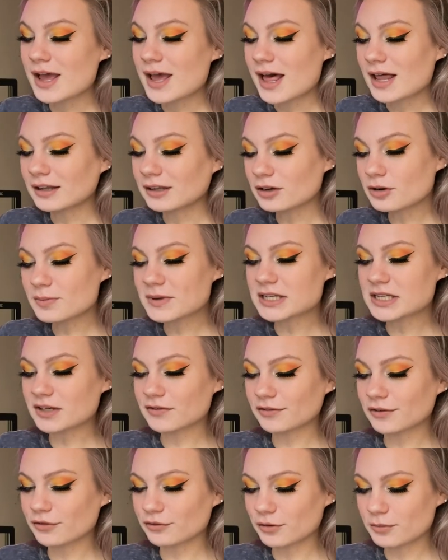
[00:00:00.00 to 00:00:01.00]
A little bit
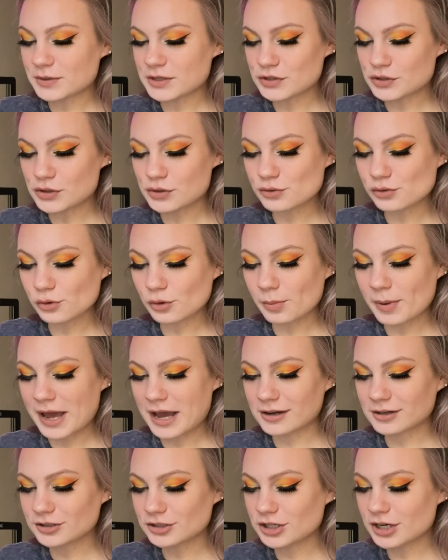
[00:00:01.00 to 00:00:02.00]
different from his usual
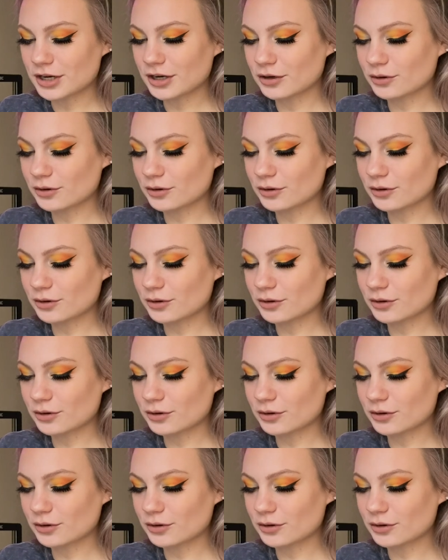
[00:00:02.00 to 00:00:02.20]
packaging.